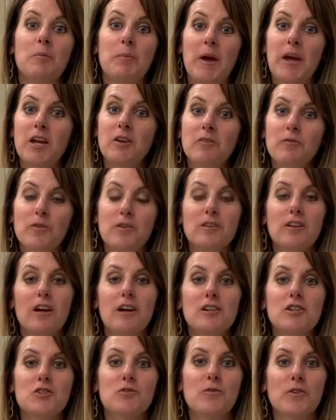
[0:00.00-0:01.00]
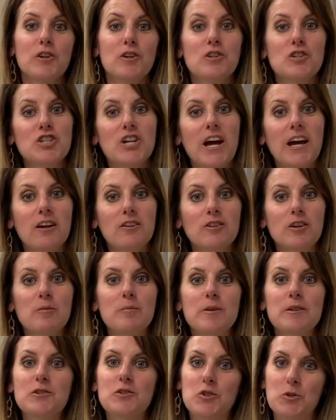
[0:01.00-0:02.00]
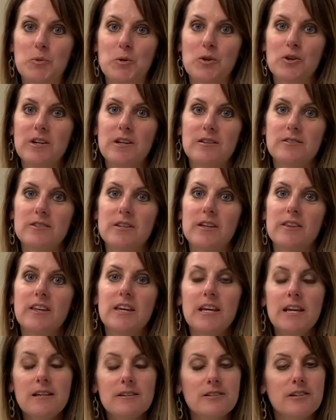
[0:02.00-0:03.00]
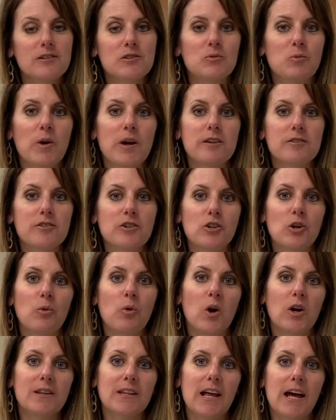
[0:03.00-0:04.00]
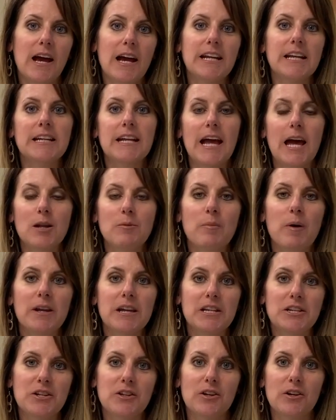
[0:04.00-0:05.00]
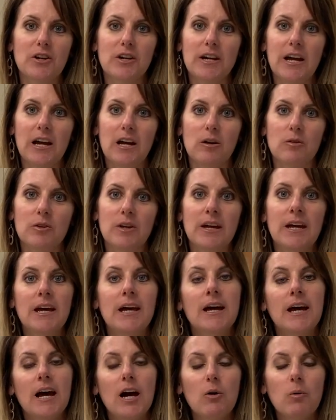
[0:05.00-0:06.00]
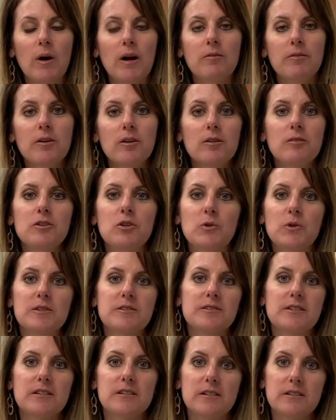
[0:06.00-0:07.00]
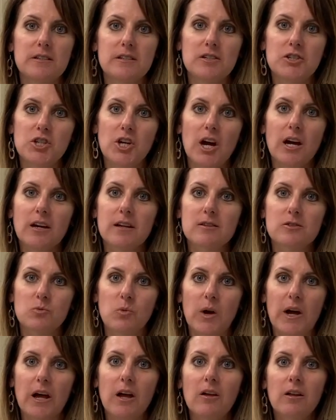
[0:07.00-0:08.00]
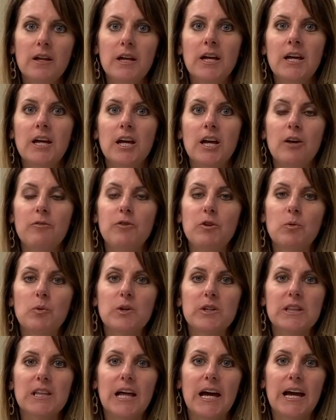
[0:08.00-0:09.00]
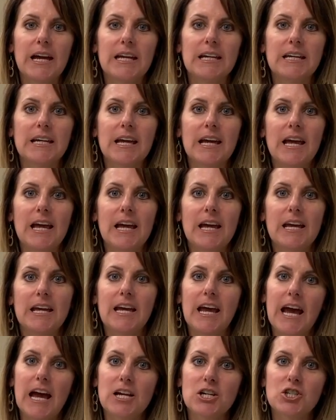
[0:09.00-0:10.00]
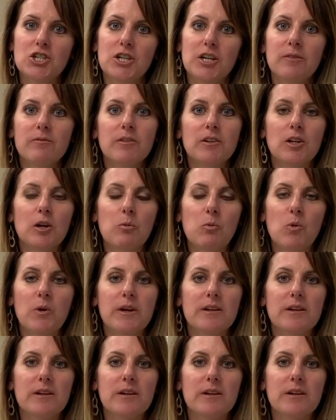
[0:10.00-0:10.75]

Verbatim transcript: Paying for lunch for your child can be super easy. The easiest way is to go online and add money to their account However, you can send in a check as well. If you would like a cash envelope, we